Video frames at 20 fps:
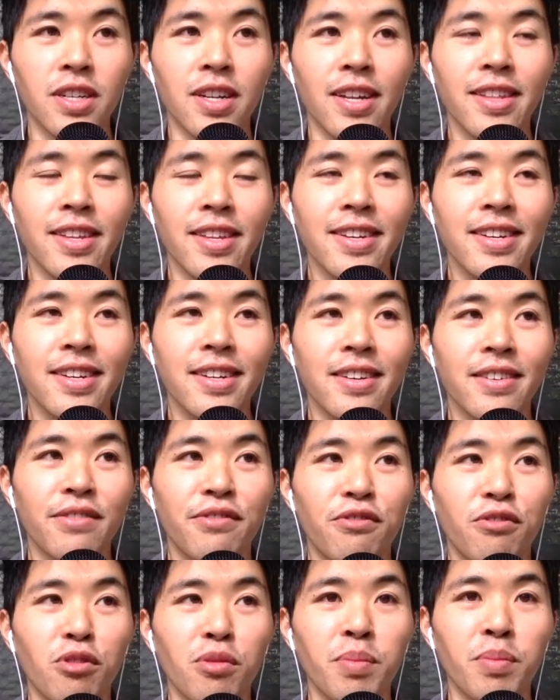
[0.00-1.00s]
I think
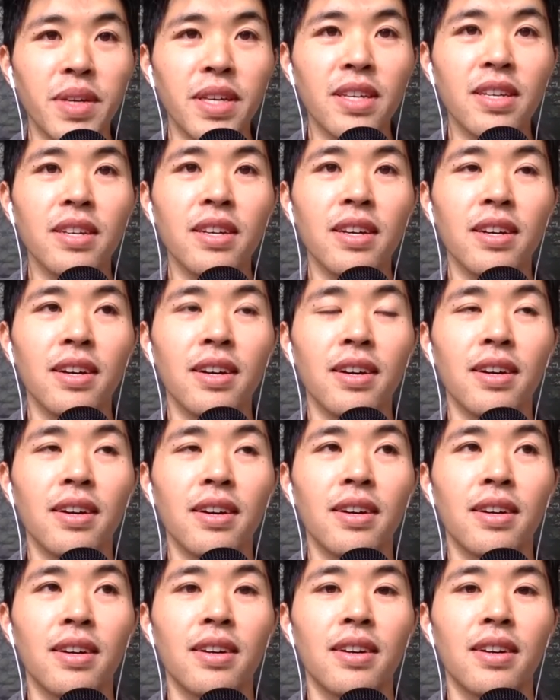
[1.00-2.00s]
for me,
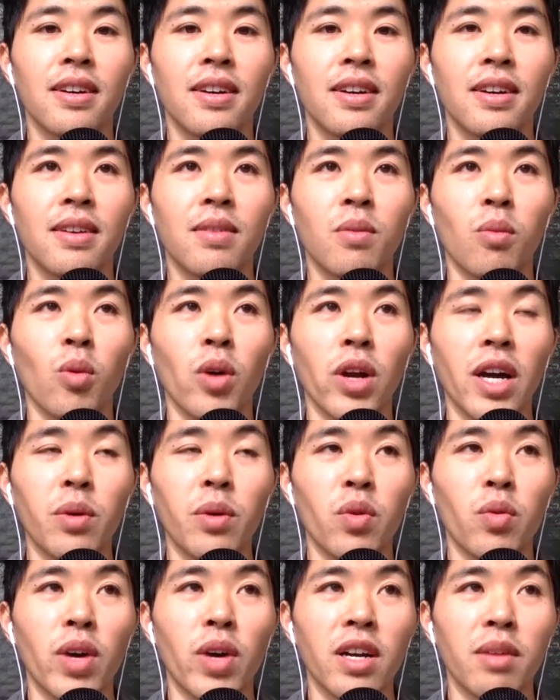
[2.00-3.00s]
what I
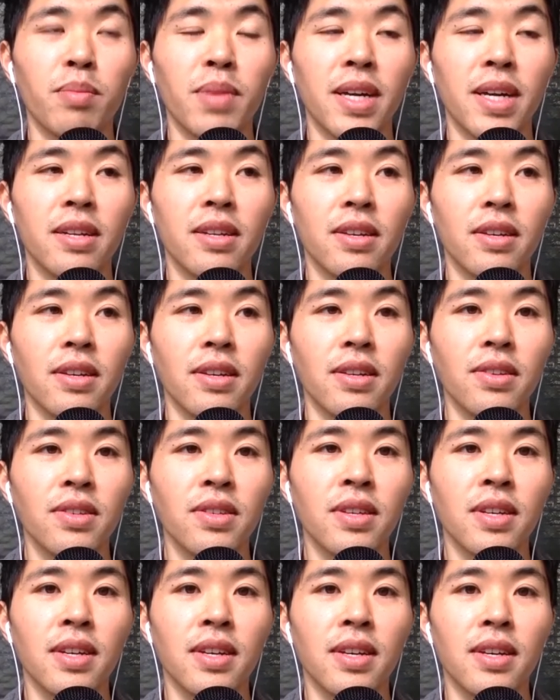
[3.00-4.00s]
would recommend is
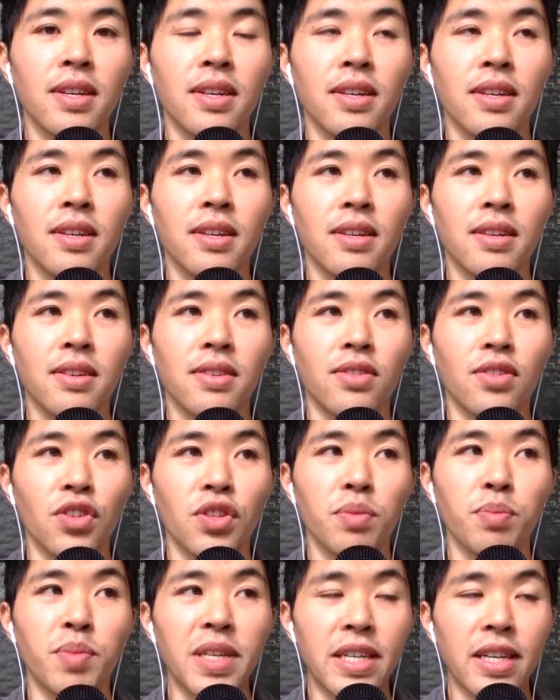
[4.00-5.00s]
just
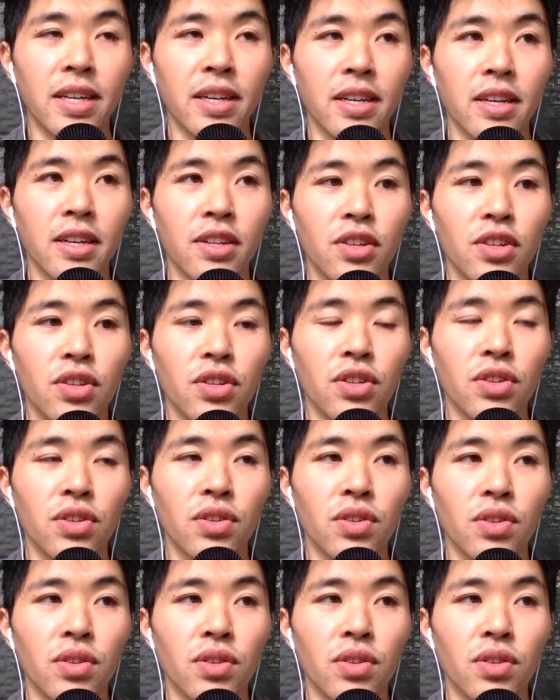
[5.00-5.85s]
speaking it